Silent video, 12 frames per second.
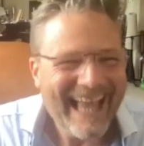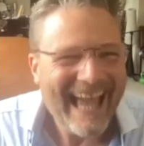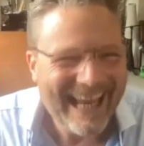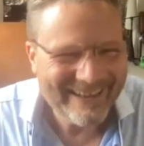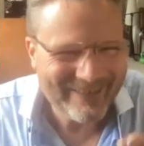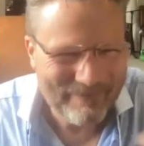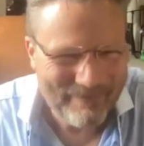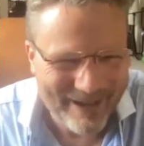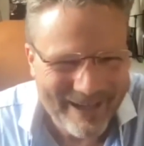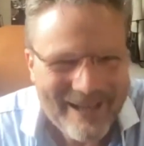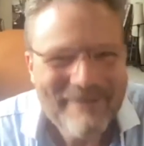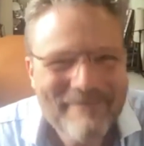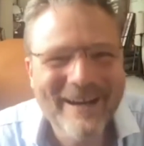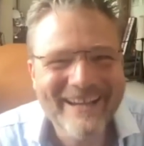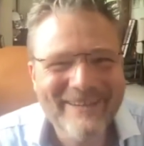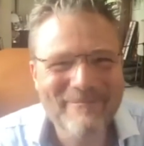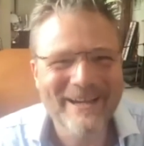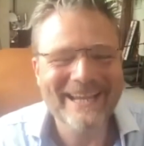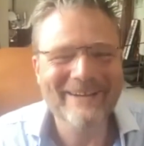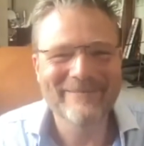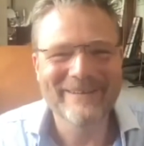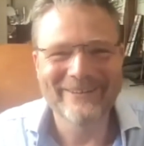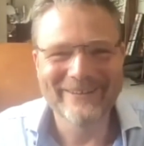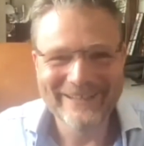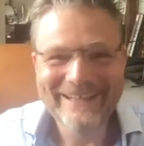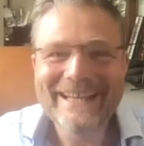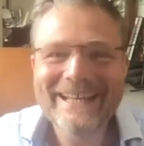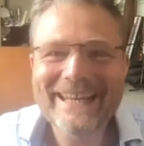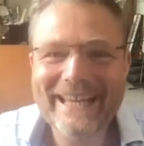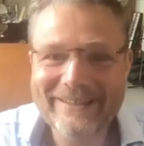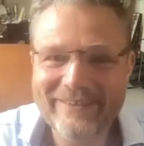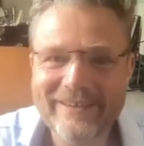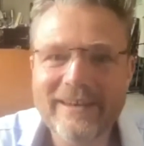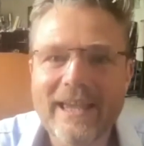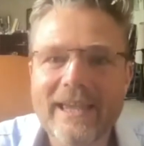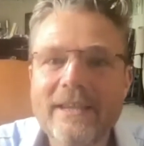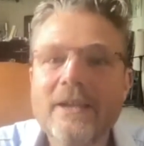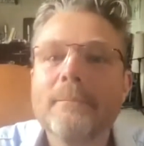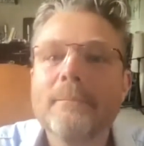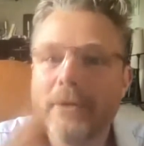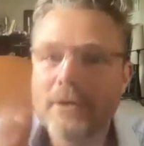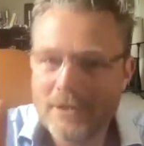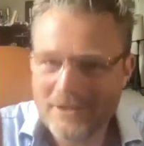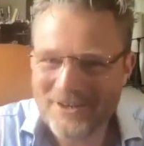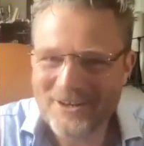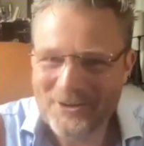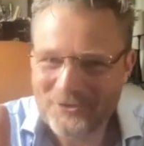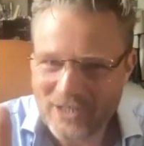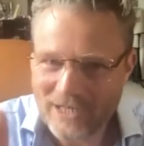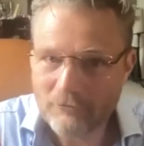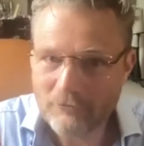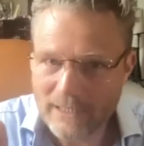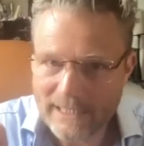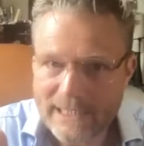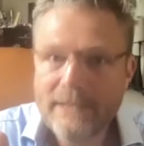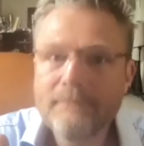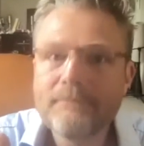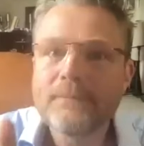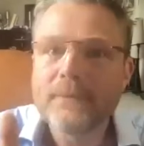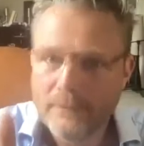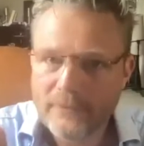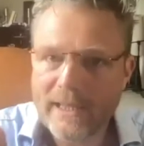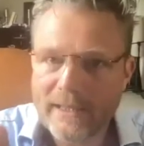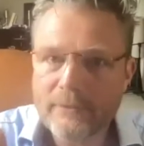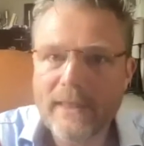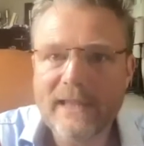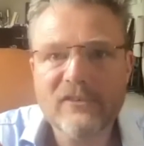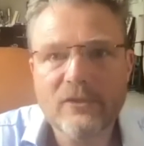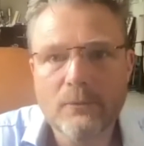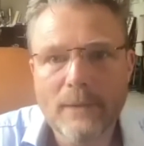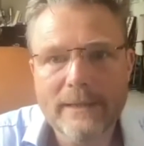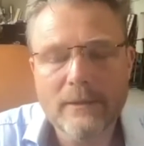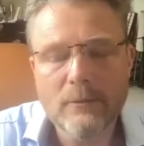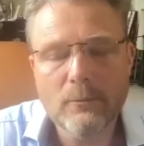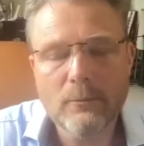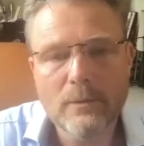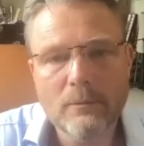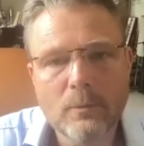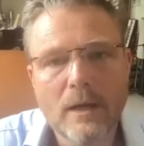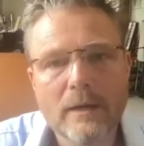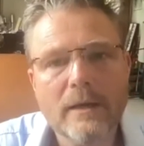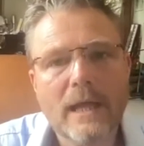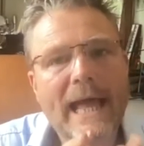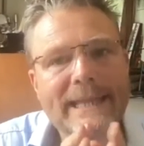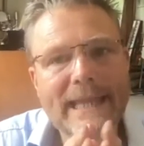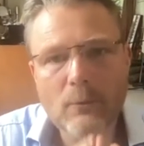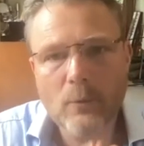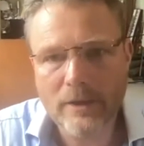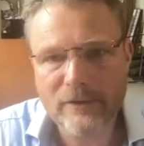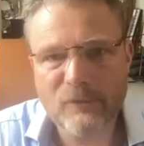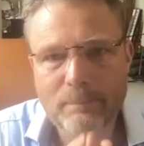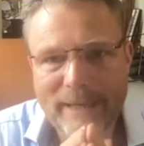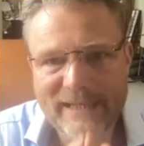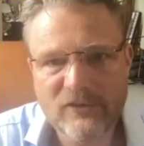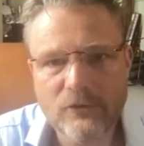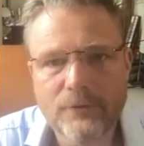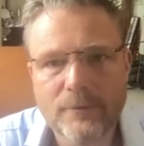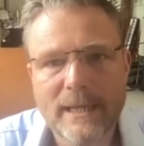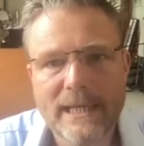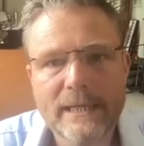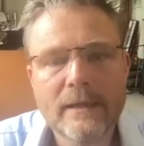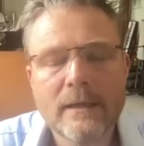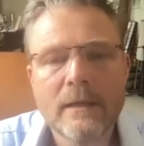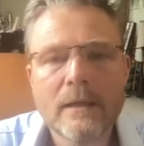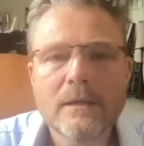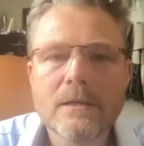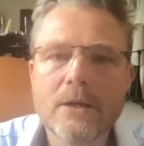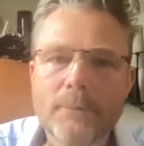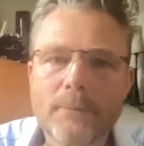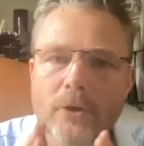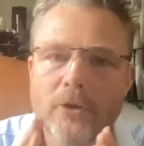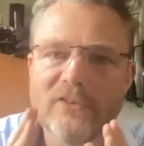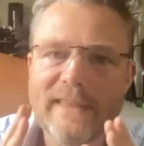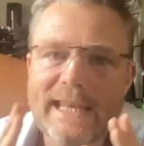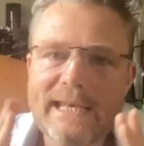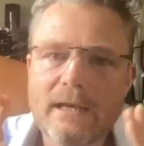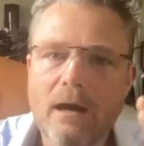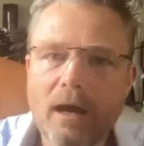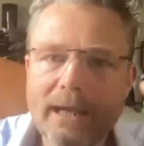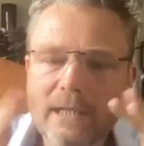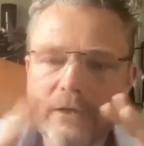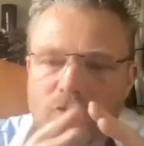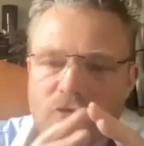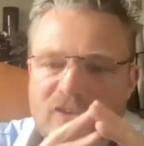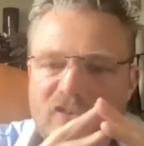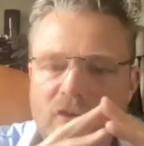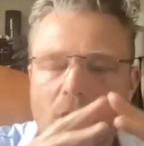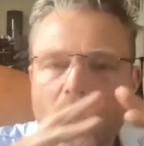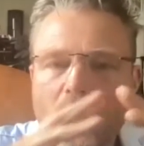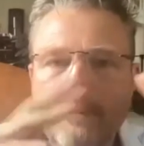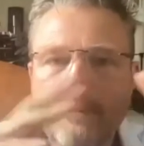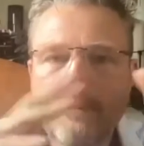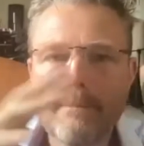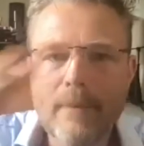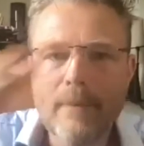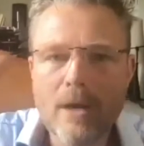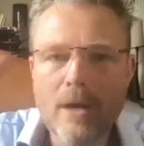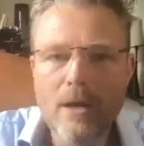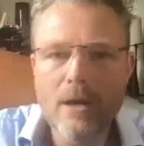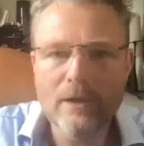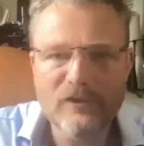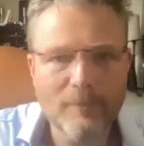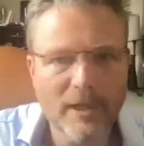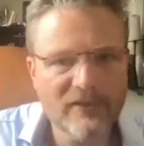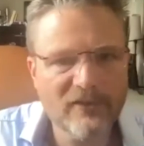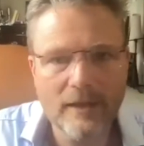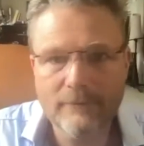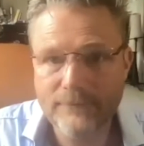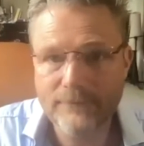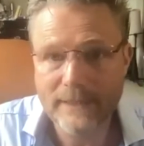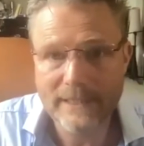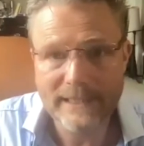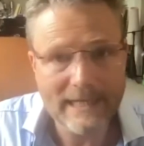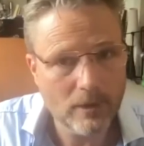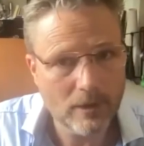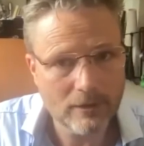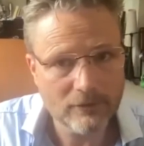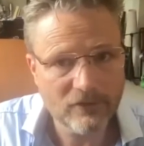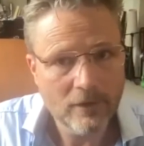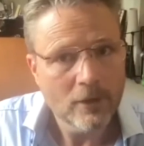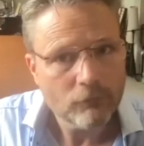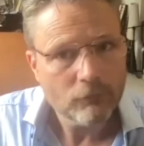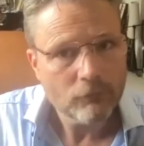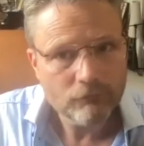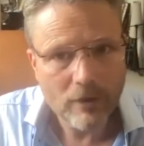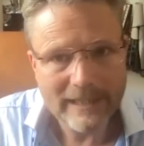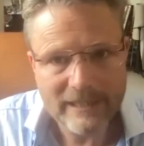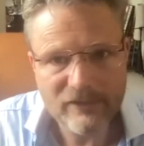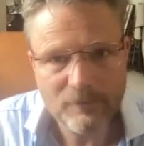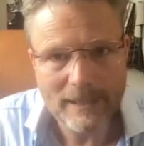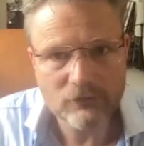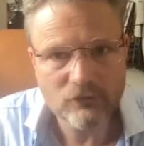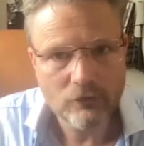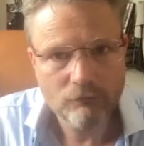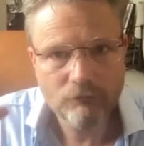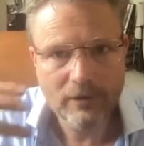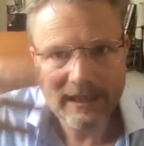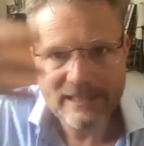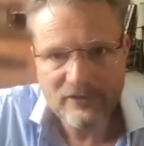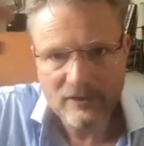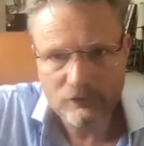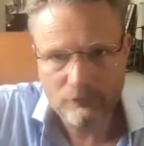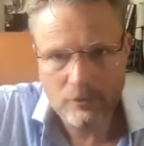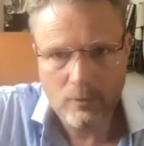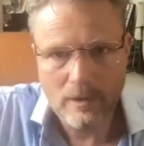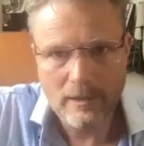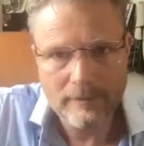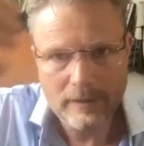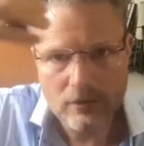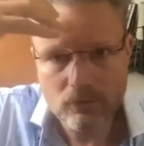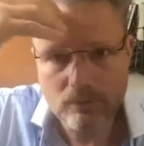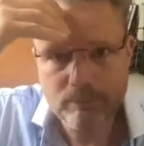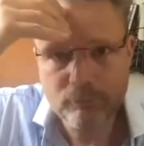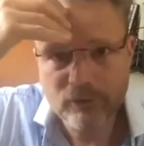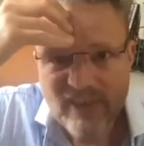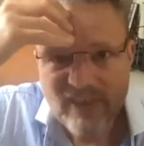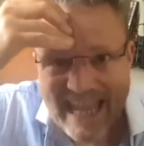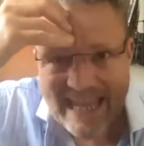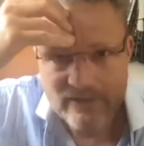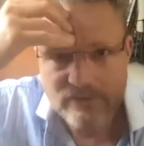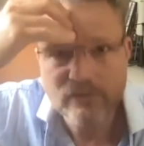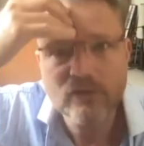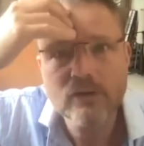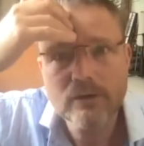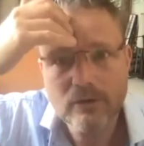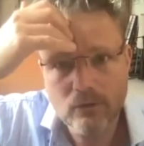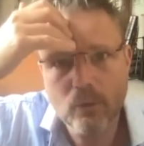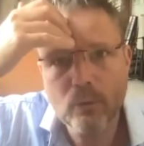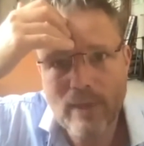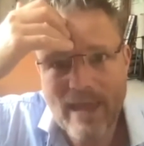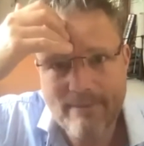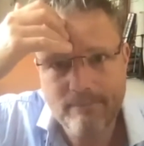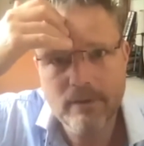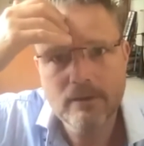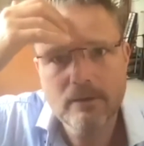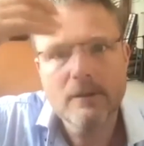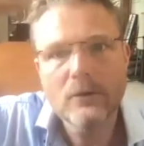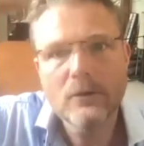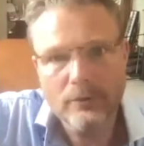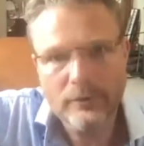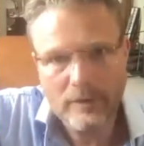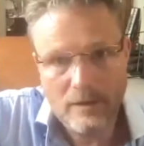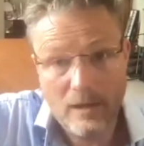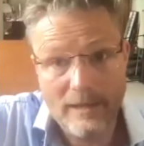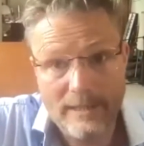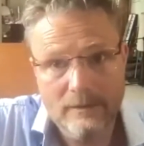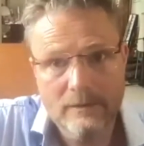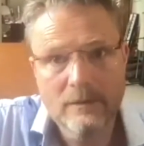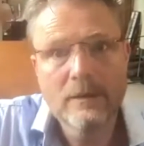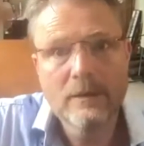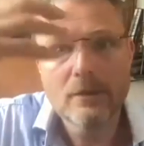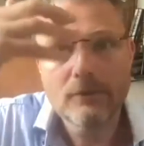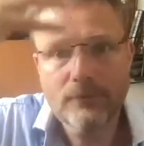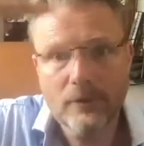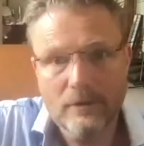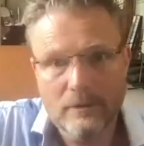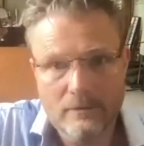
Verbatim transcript: hence my, my, my coming on late today but you know generally that that's the way that will work and that works best for me you know, because then I can just immerse myself in their worlds. Writing a speech really does require that you pretend you're them, you're the client for